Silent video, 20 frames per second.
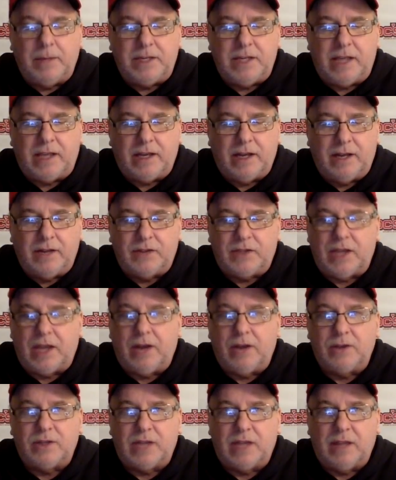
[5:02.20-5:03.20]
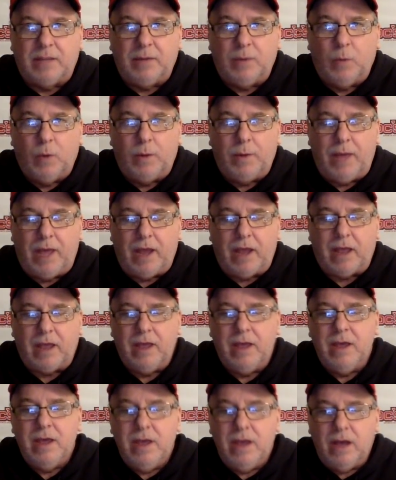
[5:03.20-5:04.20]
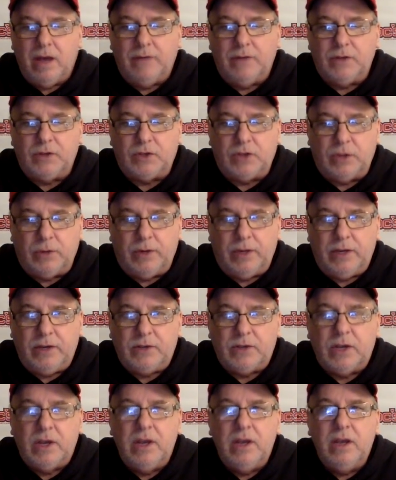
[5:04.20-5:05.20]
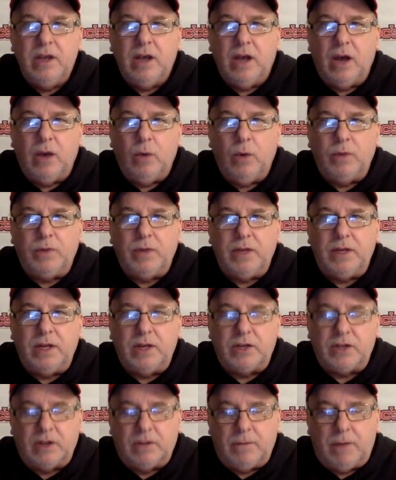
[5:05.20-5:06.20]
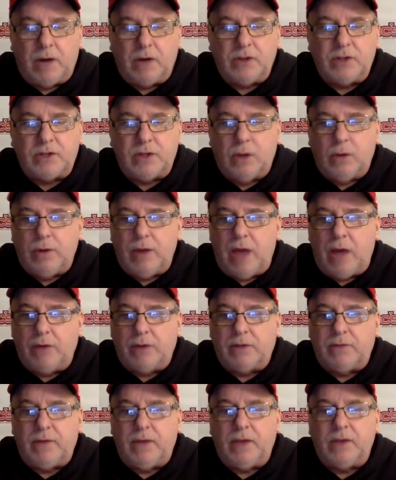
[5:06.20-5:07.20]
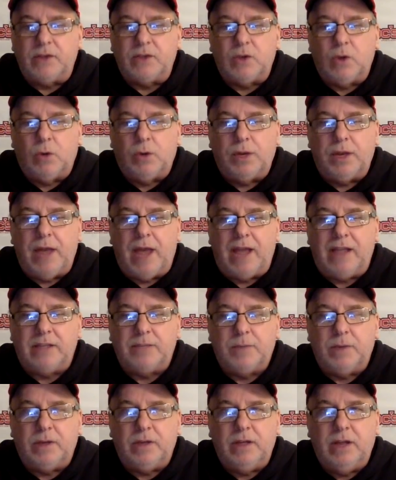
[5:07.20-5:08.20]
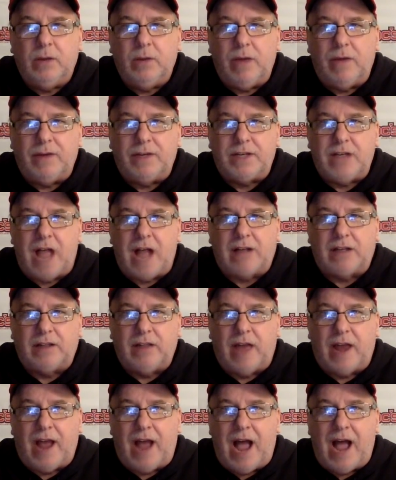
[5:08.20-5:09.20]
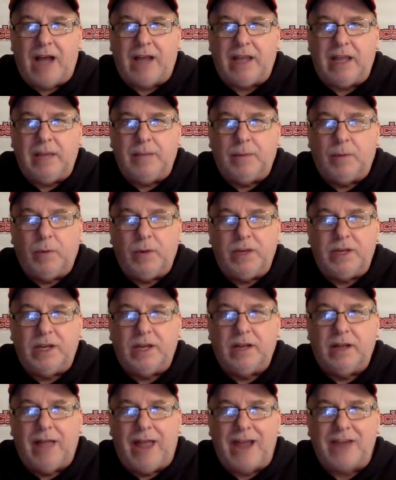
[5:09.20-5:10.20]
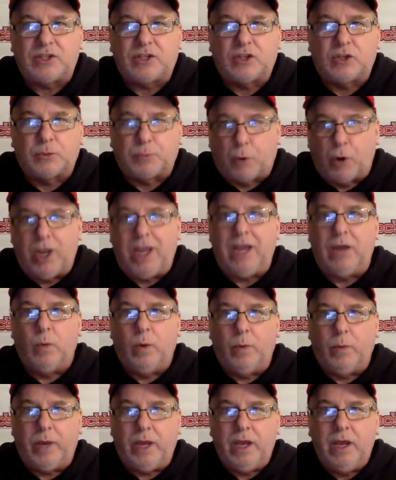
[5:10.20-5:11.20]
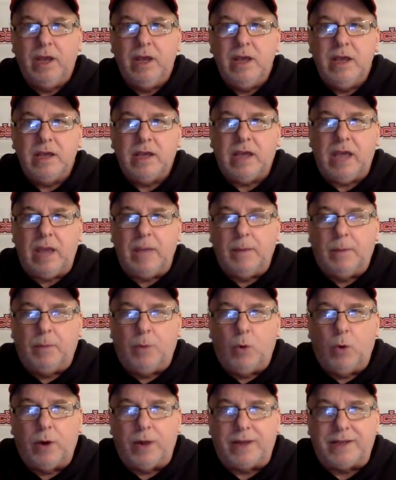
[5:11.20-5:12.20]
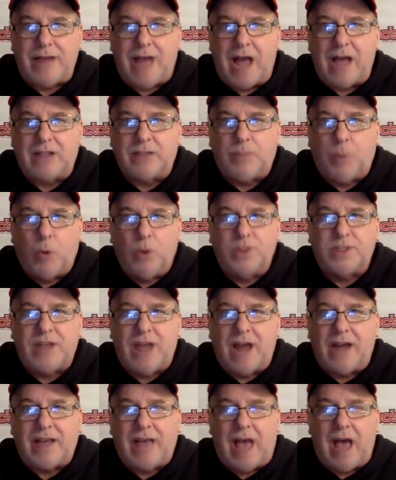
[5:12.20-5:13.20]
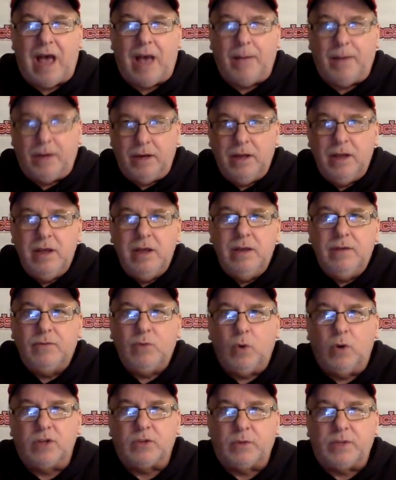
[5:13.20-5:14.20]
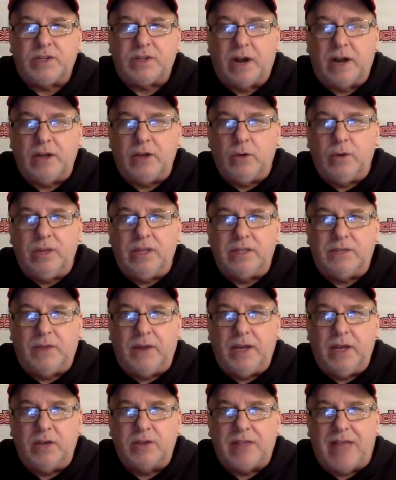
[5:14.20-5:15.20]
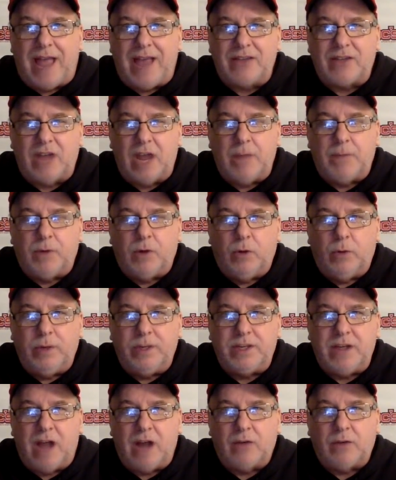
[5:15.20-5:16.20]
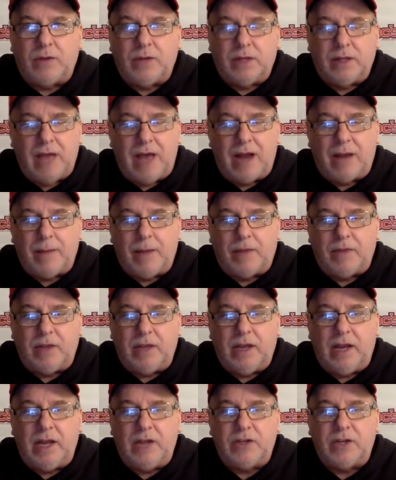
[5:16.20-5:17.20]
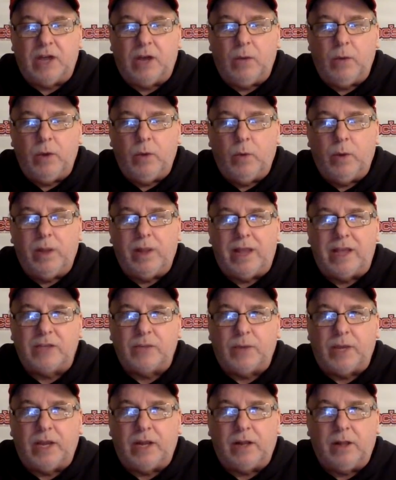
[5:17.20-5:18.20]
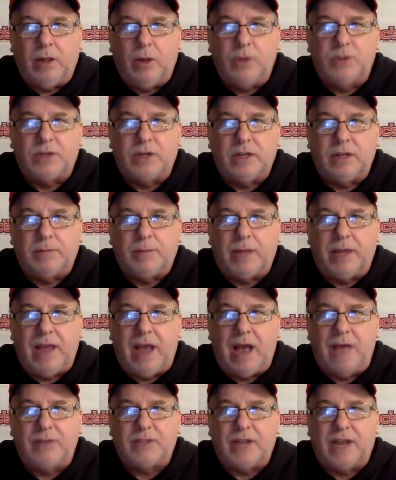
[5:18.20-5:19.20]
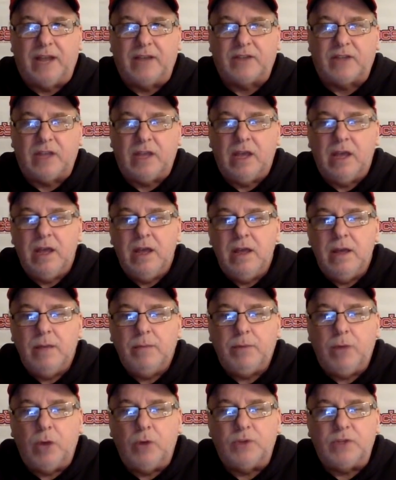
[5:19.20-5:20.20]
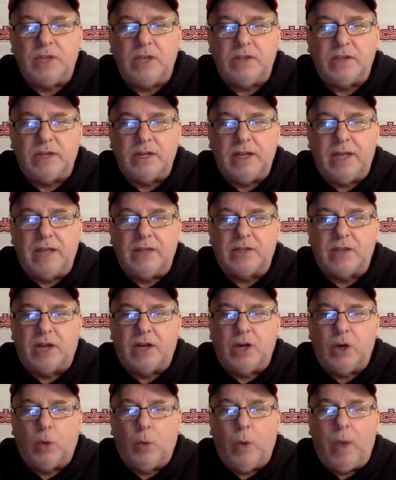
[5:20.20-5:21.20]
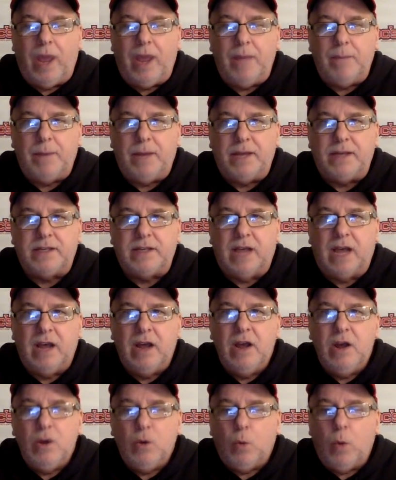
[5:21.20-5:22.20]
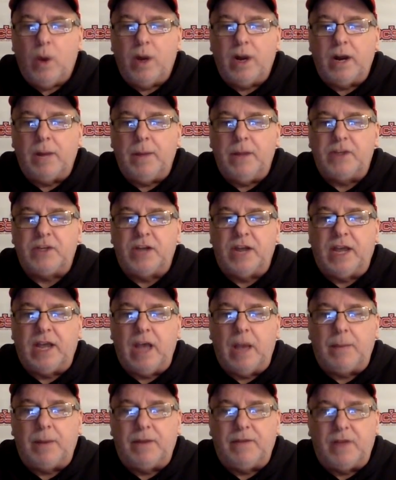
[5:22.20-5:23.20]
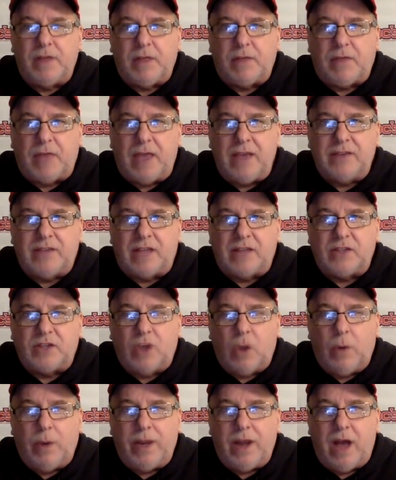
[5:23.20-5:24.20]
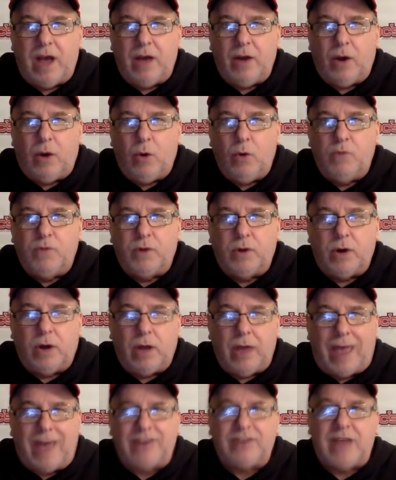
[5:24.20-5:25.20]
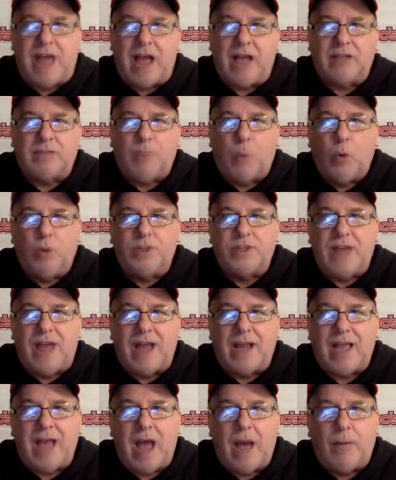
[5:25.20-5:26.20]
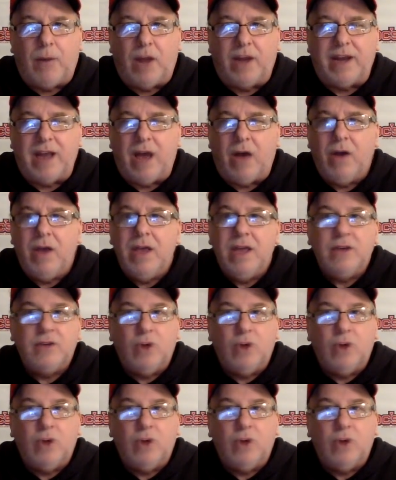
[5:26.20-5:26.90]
be taking on San Jose. That'd be one heck of a series uh, with the addition of Mark Stone now with the Vegas Golden Knights. But, you know, we haven't talked a lot of hockey, but we did last spring when we came aboard at DocSports.com and course, we started doing these videos last April. We talked a lot about the NHL. We will as we get closer to the playoffs and as the postseason gets underway. But uh, wanted to mention a couple of other things that's going on over at DocSports.com right now.